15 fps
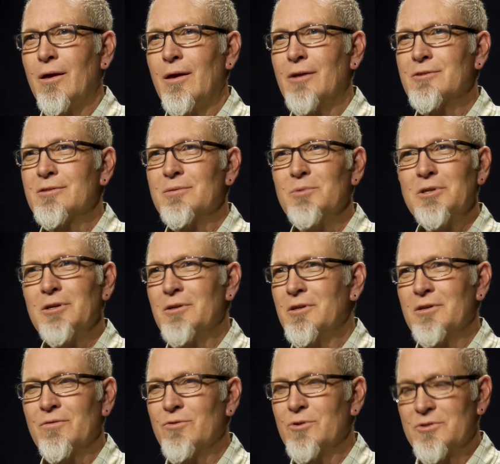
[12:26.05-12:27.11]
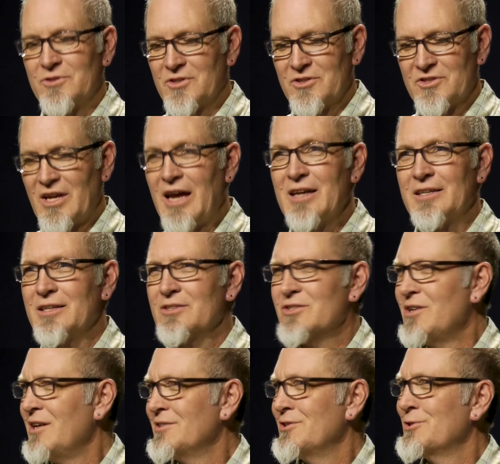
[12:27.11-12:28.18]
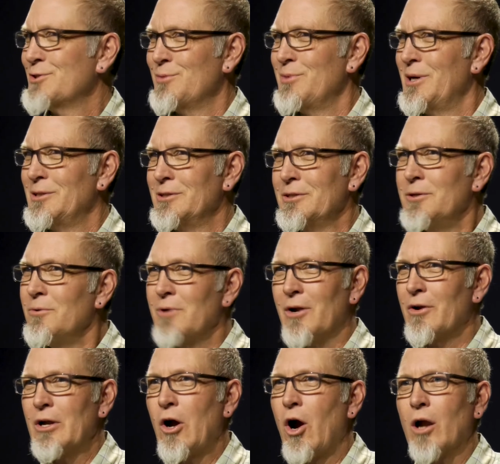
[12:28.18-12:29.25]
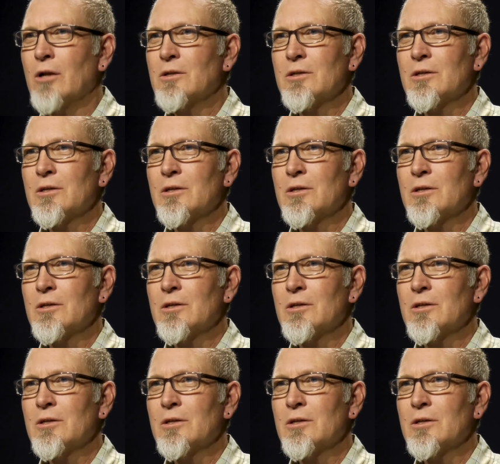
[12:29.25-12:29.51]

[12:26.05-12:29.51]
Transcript: It's the beginning of good society. It's not just about literary art.